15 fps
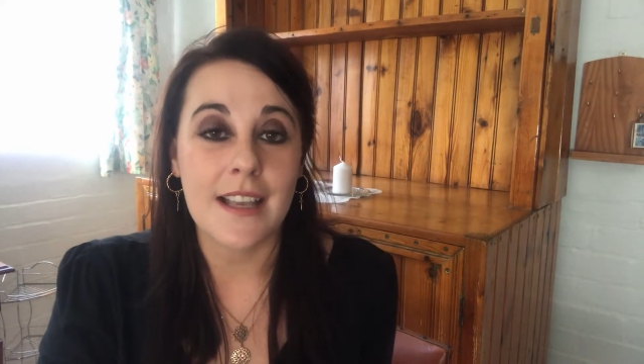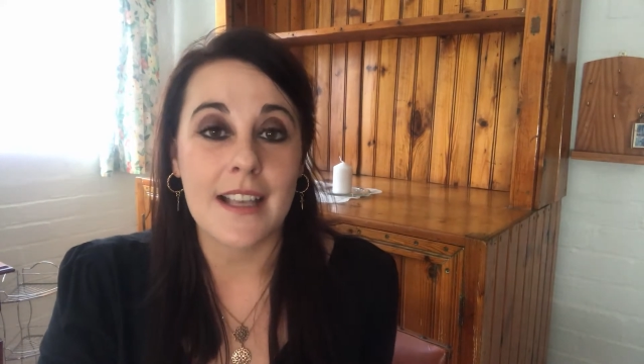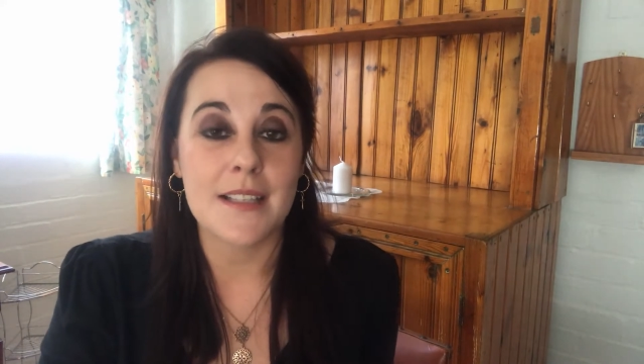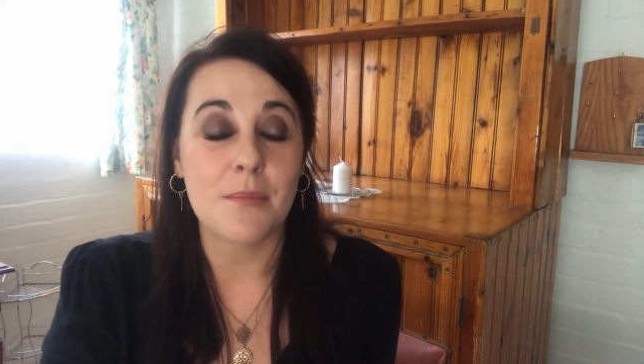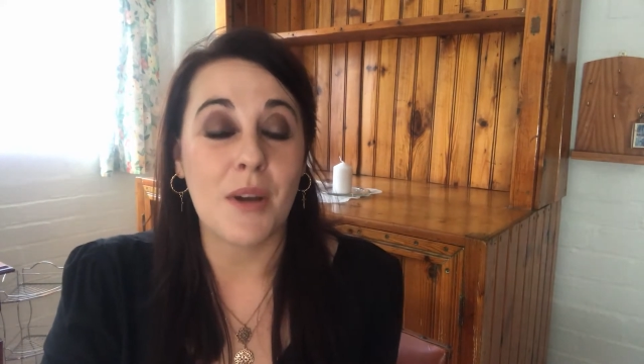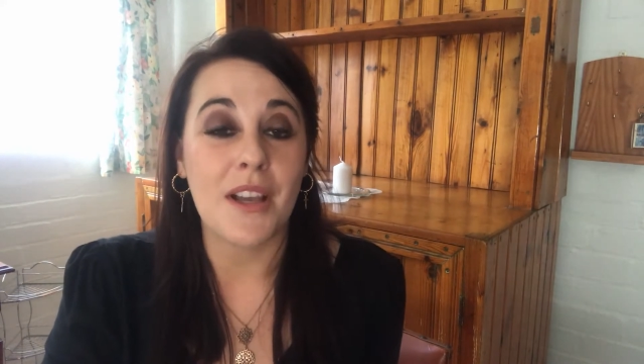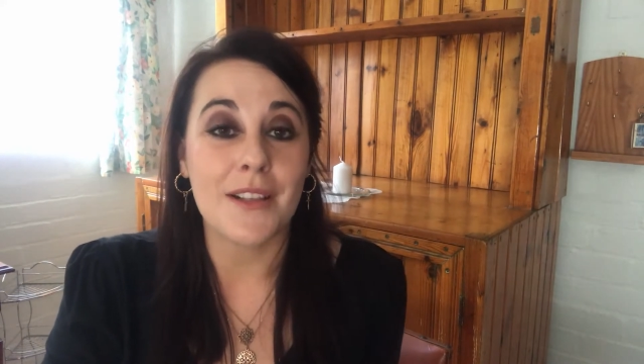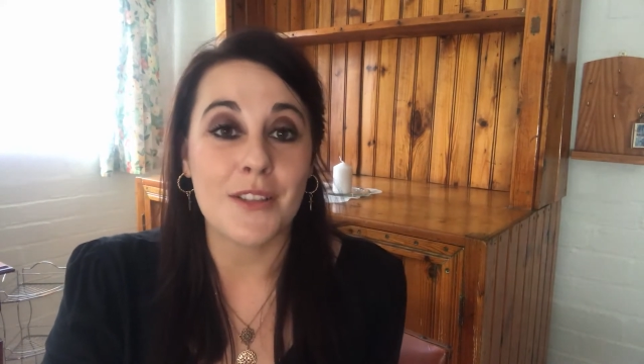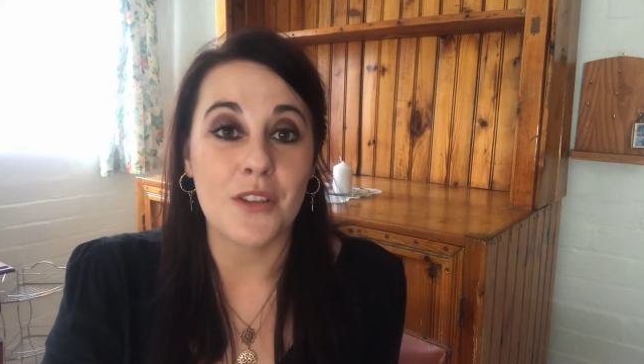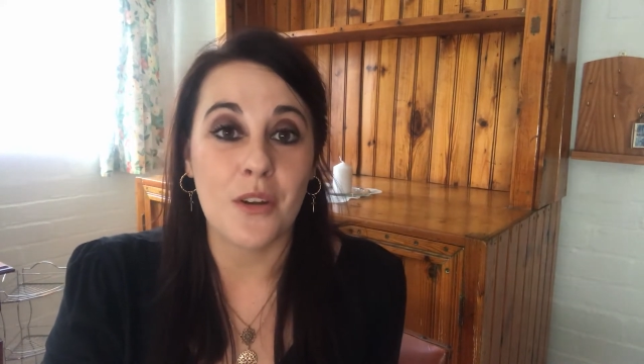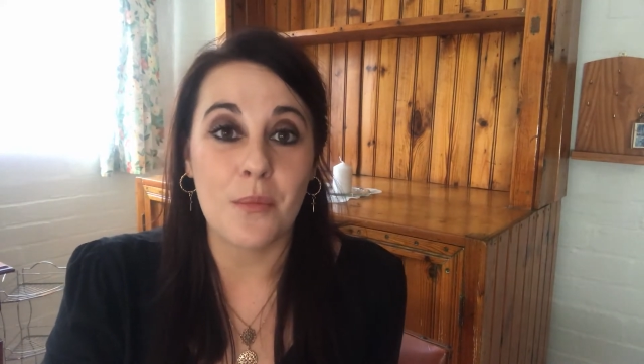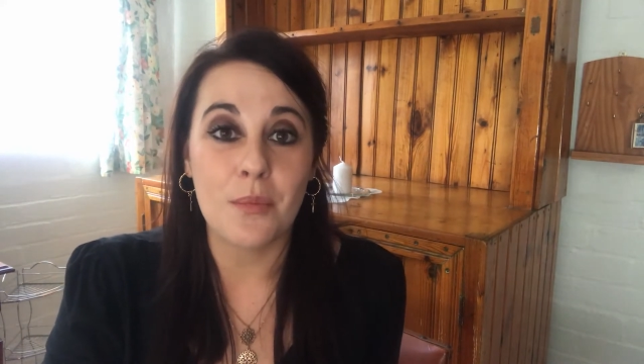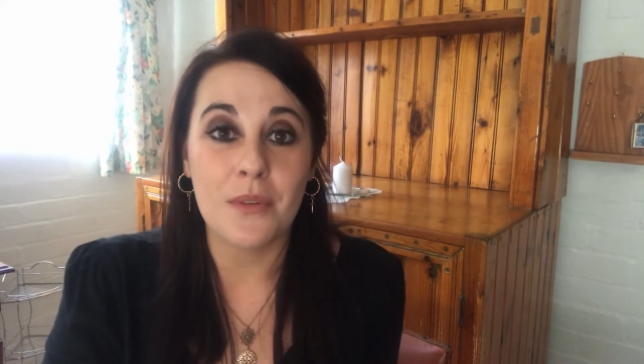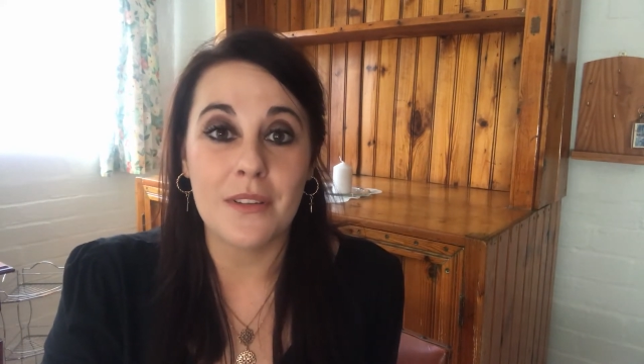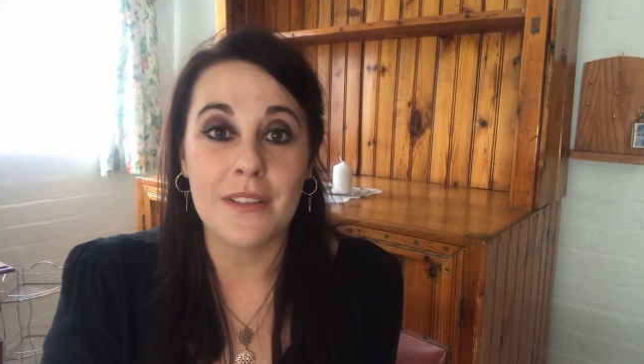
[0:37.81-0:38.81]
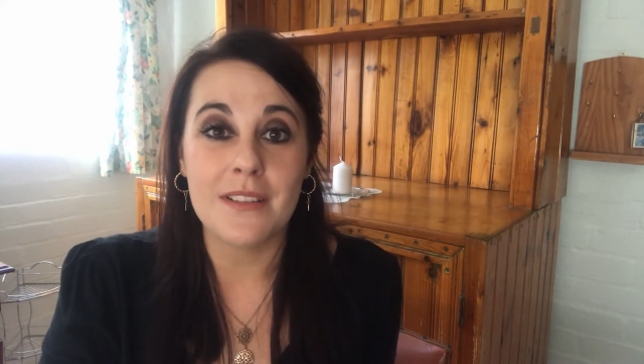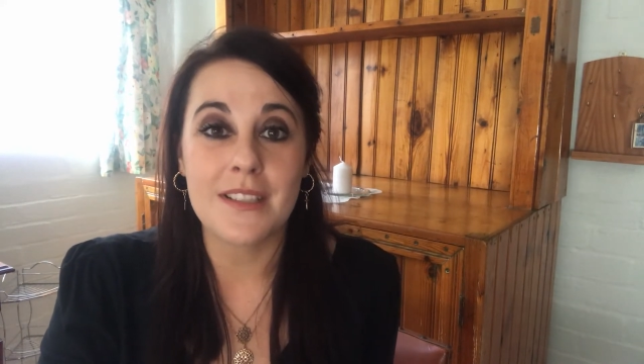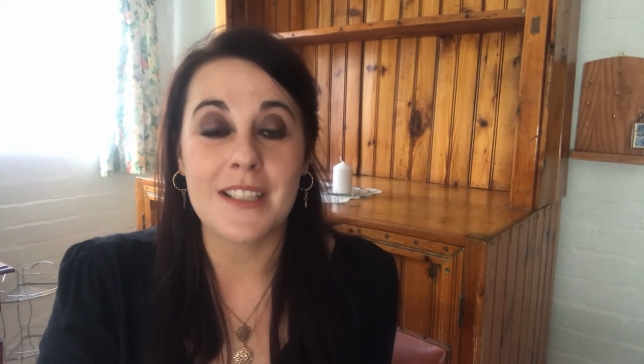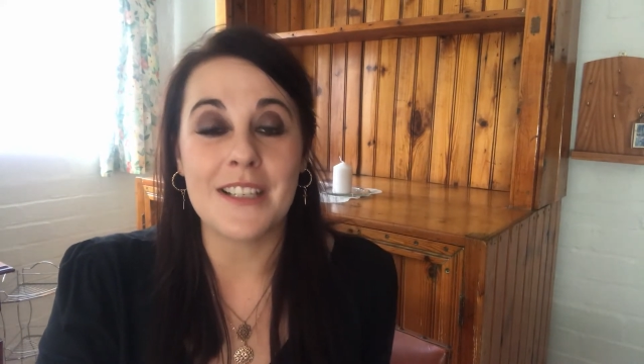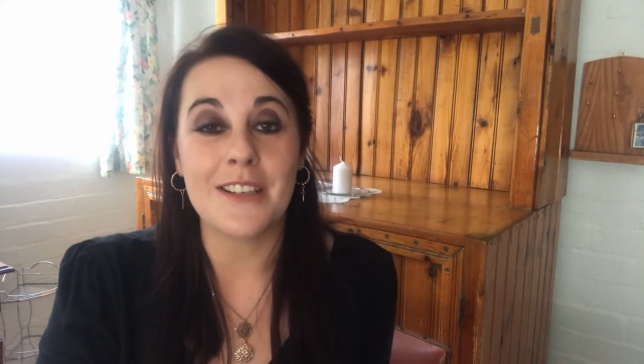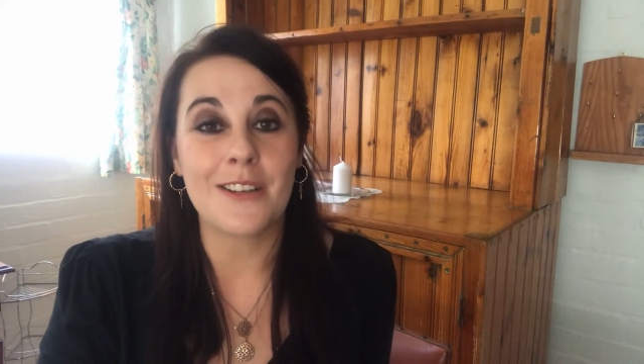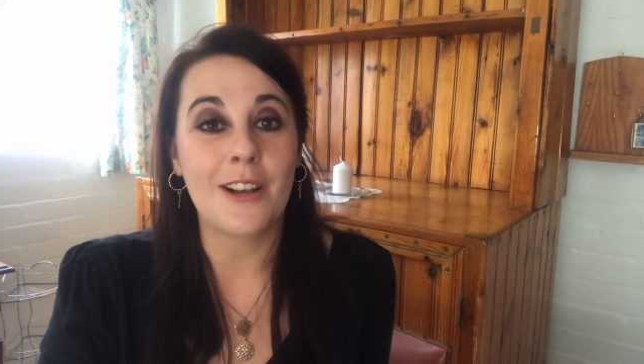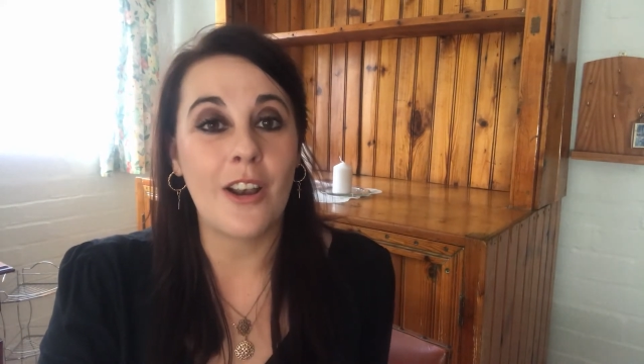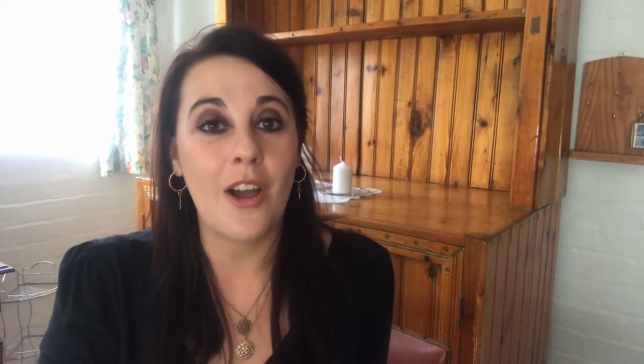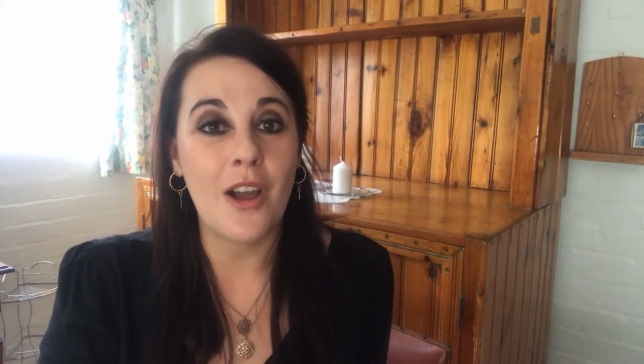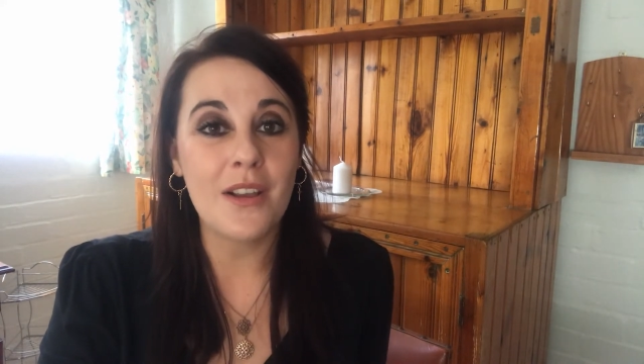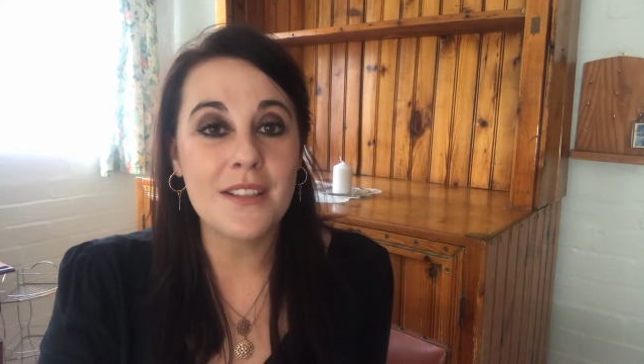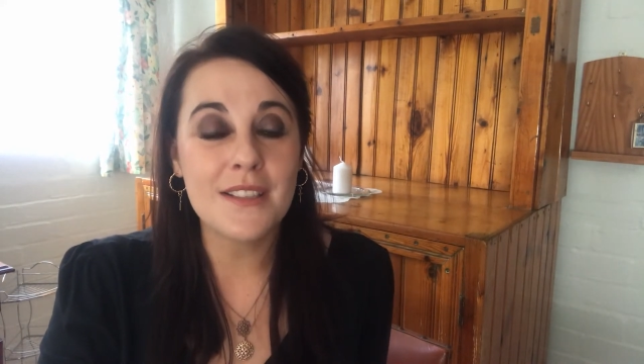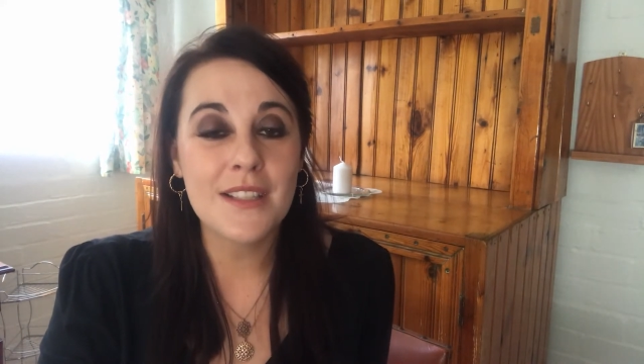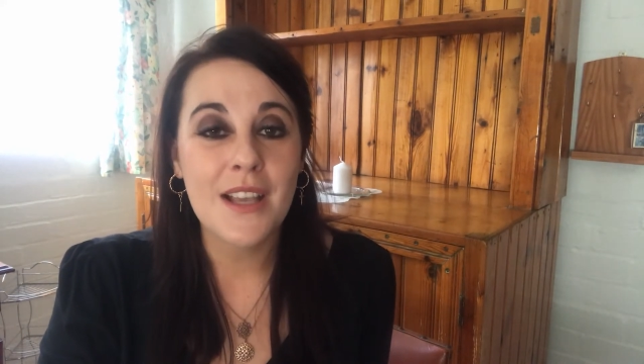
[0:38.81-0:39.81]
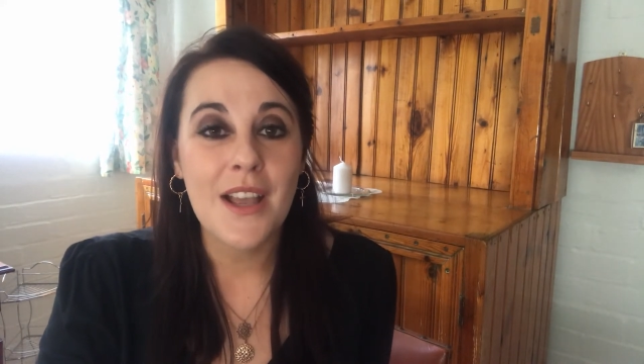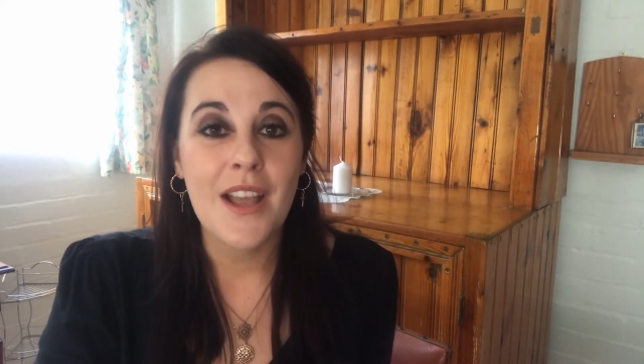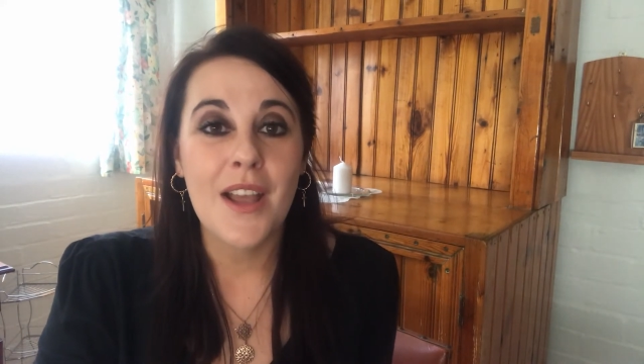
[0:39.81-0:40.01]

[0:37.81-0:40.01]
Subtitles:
as my examples in class,